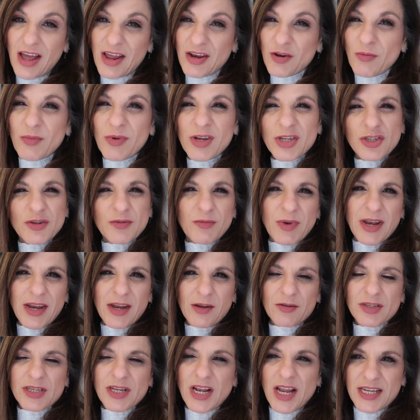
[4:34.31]
I normally do my
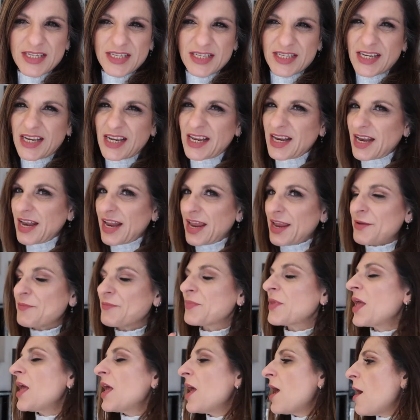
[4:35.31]
nails last thing at
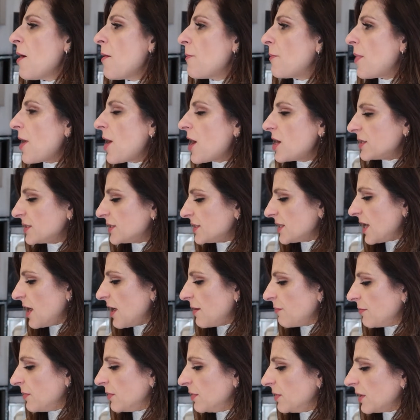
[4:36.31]
night, but
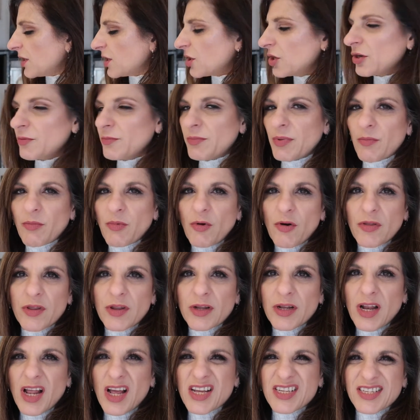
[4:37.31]
I couldn't be
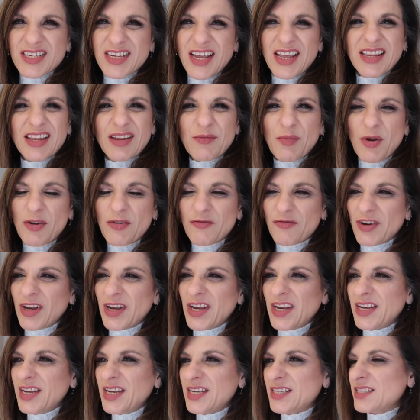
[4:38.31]
bothered last night, and they weren't
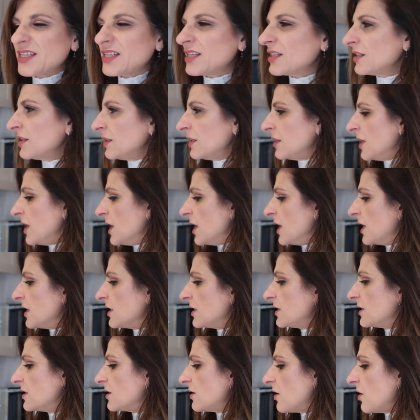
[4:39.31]
really needing
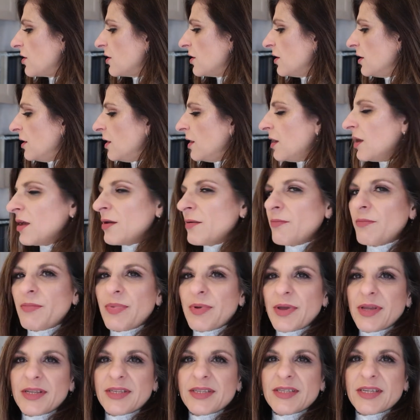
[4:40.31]
done,
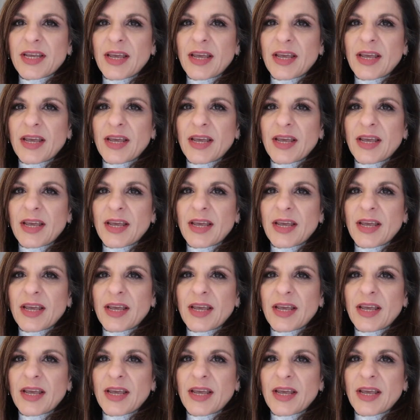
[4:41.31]
but